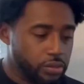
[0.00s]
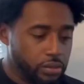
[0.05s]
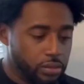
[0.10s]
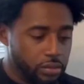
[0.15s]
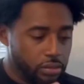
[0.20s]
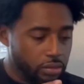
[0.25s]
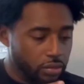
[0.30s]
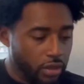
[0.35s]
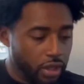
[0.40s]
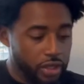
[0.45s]

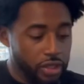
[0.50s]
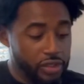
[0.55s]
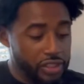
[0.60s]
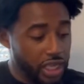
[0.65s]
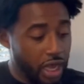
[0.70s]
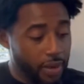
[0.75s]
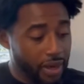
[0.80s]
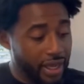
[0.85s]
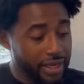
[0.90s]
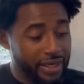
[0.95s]
you saw what I
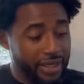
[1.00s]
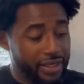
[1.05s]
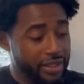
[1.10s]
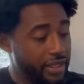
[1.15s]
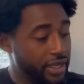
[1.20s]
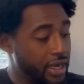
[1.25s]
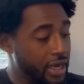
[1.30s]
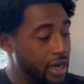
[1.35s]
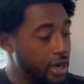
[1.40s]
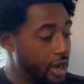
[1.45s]
did there,
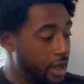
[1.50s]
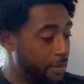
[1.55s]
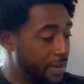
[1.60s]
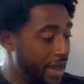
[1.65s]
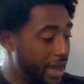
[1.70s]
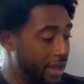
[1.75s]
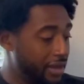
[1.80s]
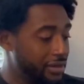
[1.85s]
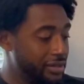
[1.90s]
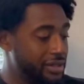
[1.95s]

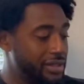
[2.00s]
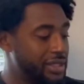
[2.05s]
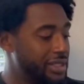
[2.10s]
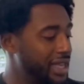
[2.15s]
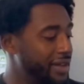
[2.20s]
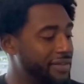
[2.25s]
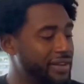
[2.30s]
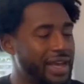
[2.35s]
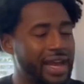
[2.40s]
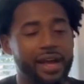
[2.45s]
about 7
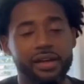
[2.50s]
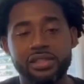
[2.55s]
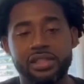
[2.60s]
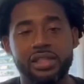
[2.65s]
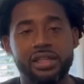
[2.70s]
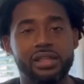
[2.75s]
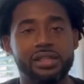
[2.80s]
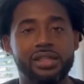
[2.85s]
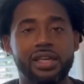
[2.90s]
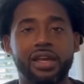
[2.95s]
ounces
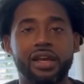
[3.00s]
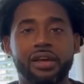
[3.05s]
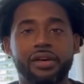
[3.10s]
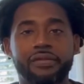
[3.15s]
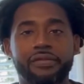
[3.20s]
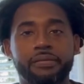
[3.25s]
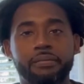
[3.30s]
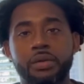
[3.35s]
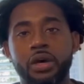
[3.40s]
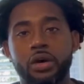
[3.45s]
of
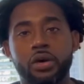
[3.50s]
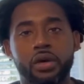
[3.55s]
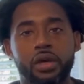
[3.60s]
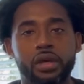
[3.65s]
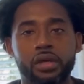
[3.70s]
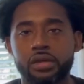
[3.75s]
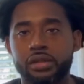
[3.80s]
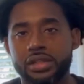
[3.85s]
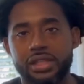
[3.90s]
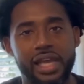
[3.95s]
milk
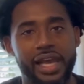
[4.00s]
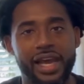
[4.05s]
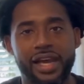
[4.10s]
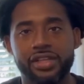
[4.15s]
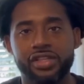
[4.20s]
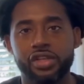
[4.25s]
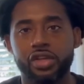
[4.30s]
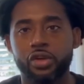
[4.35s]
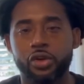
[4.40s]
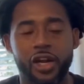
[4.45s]
/
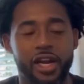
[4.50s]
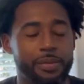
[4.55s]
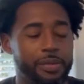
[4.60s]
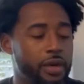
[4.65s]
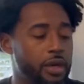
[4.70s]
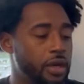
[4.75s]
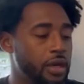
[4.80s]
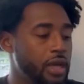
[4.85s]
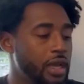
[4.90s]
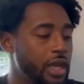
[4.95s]
creamer.
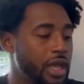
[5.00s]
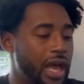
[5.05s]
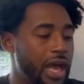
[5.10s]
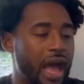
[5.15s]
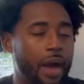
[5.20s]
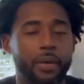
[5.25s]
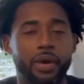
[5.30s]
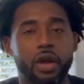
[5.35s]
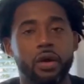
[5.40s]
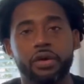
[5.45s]
I would go
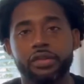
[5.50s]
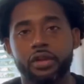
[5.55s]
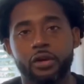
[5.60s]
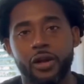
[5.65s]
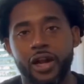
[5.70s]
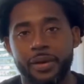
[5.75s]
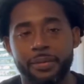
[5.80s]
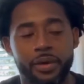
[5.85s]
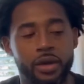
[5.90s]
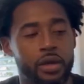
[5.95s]
with the
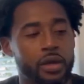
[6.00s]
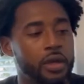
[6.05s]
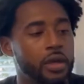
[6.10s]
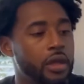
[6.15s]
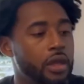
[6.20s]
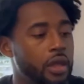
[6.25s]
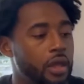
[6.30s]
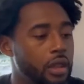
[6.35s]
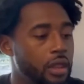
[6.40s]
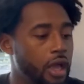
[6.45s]
creamer,
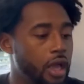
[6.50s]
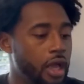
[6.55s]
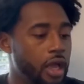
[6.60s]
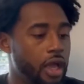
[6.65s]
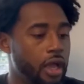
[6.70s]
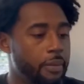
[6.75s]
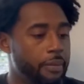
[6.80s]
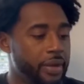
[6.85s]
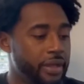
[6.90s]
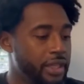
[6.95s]
and
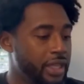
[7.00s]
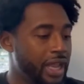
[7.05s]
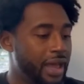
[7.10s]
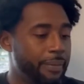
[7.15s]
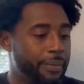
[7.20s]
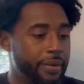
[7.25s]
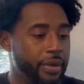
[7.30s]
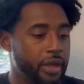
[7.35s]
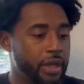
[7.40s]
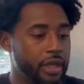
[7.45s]
then I
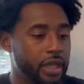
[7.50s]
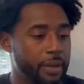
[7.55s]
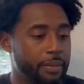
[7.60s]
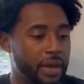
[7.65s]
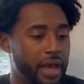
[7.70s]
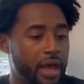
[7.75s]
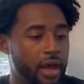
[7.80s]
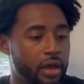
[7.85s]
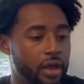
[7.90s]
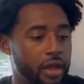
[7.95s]
put about
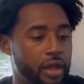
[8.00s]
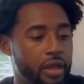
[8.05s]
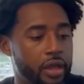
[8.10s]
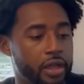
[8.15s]
a